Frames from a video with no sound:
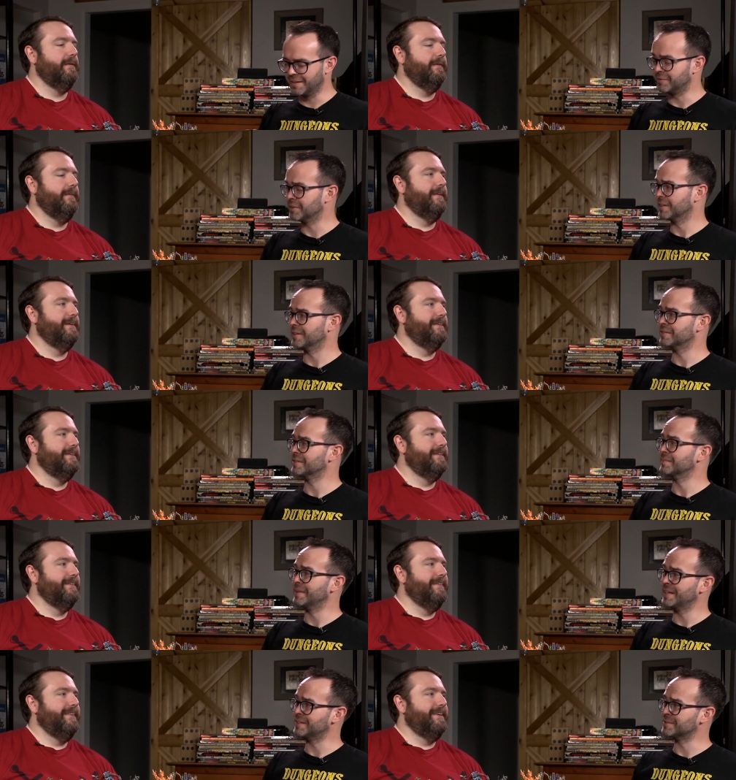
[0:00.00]
Speaker 1: have your hunter
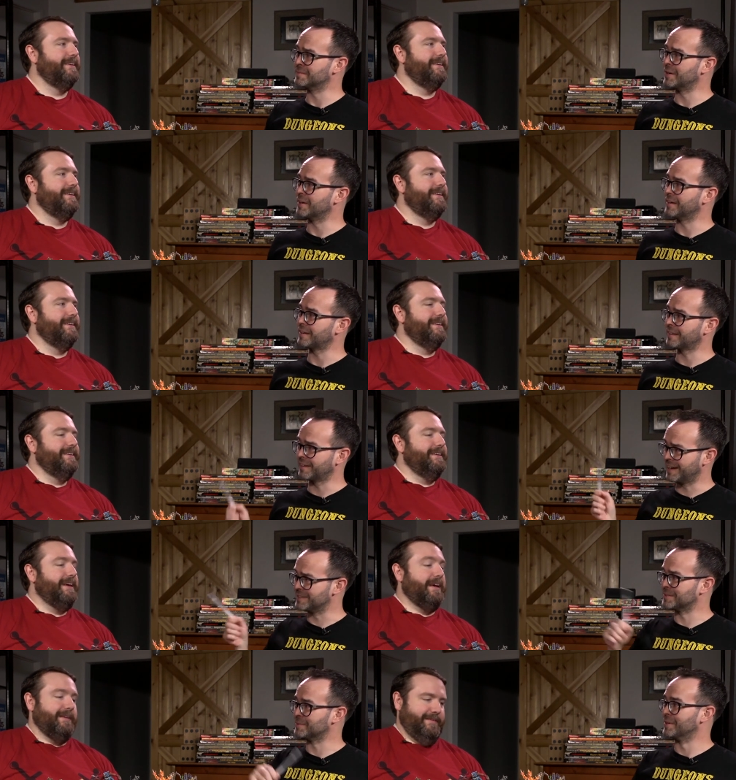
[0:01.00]
make his mark,
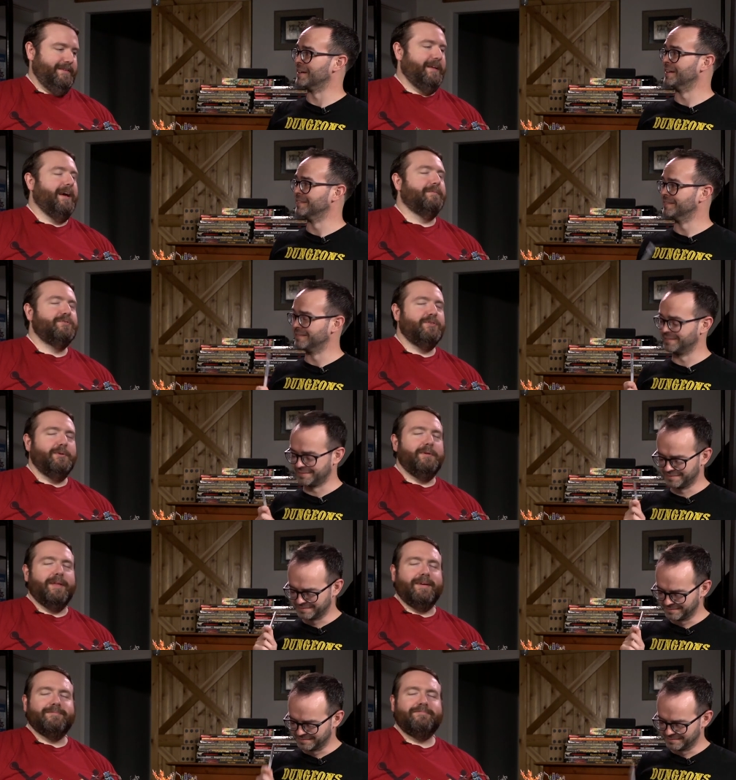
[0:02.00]
as it were.
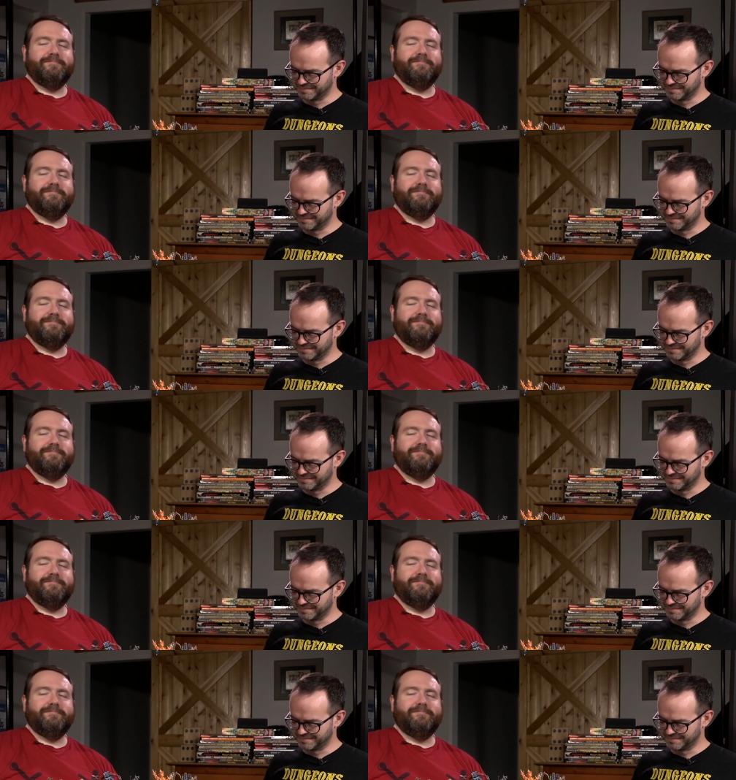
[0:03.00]
Absolutely.